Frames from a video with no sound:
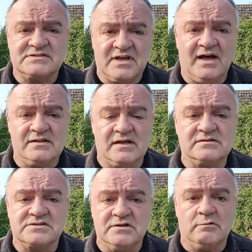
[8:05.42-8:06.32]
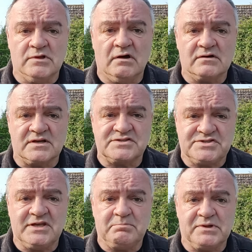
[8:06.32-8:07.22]
Thailand is no longer a
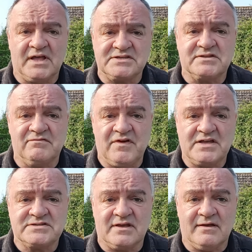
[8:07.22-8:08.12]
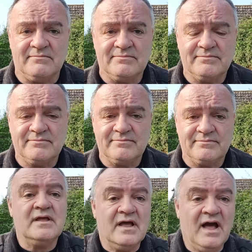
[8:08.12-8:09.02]
cheap place to visit.
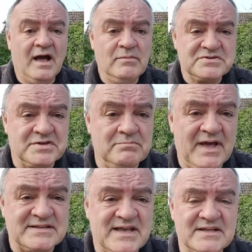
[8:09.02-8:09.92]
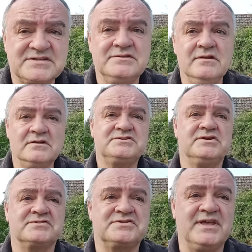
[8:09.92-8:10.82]
I must admit, it's not
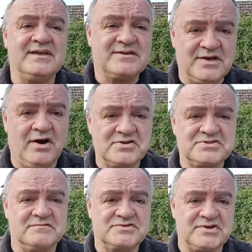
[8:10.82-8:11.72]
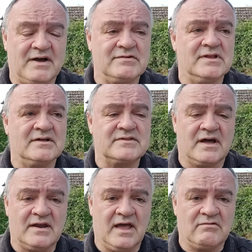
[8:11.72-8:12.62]
just the cost of travel
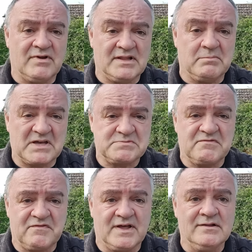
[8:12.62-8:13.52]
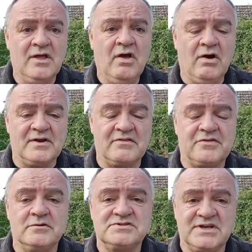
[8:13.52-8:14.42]
that really makes me feel
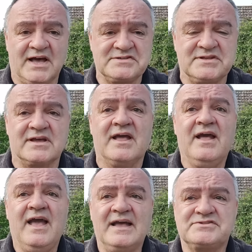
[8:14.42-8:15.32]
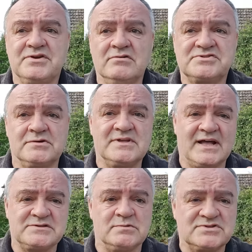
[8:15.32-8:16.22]
unenthusiastic. It's also the
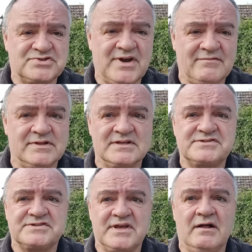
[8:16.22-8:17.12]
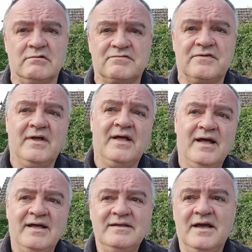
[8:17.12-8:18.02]
actual travel itself.
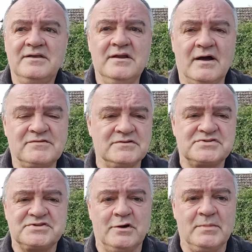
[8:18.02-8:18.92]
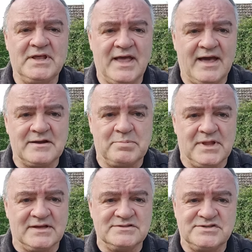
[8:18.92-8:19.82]
Yeah, you know, I've done so many
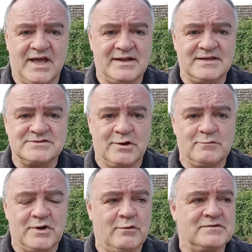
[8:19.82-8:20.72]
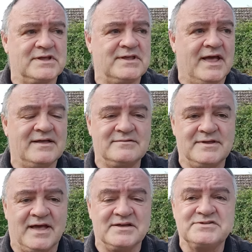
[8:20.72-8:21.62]
aeroplane journeys over the
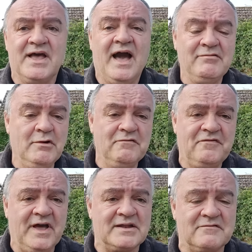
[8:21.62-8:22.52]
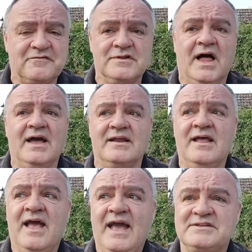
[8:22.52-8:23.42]
years. I've no fear of flying.
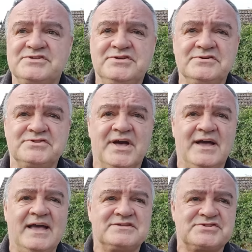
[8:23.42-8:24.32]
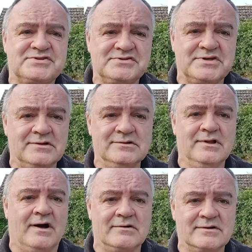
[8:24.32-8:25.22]
It's just that it's such a
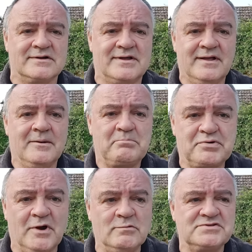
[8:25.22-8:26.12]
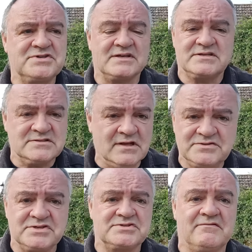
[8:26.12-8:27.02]
long process. It's
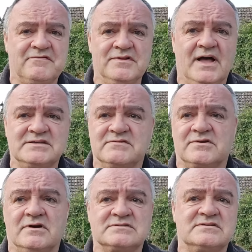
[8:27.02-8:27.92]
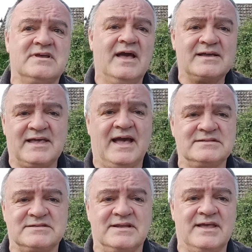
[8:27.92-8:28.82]
not just a flight, of course, it's
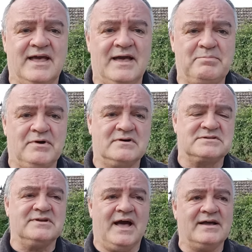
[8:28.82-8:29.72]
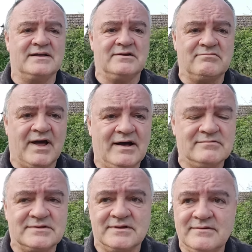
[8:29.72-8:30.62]
getting to the airport and hanging
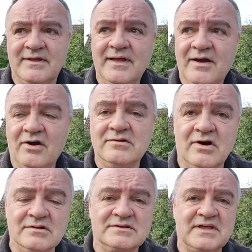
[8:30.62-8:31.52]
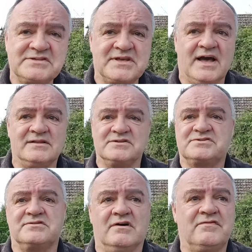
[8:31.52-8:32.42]
around and all of this kind of
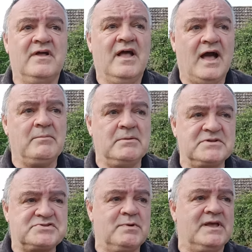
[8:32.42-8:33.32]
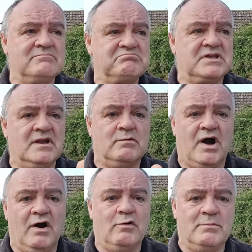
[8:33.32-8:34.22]
stuff. I mean, between, you know,
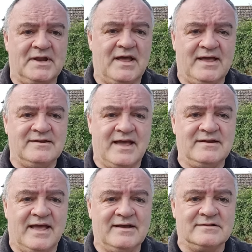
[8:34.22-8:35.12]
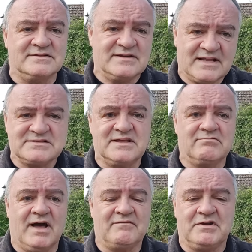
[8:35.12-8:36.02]
home in England and actually
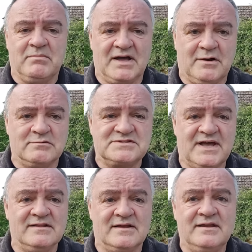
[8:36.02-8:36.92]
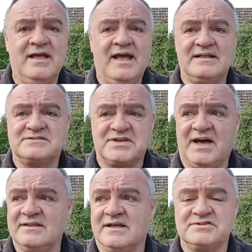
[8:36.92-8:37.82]
arriving at my hotel in
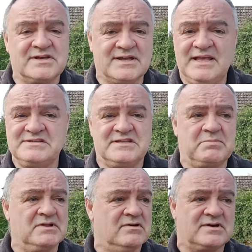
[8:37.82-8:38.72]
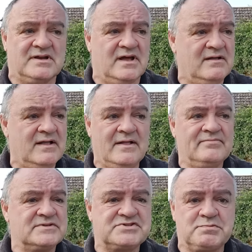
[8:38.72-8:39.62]
Thailand, you can easily be looking at
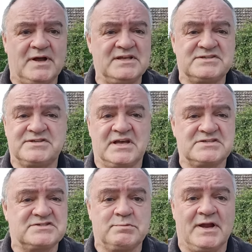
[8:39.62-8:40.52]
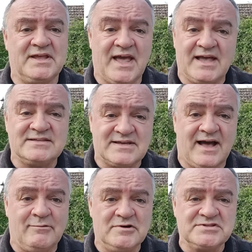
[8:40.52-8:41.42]
26, 28
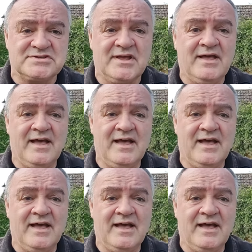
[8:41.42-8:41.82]
hours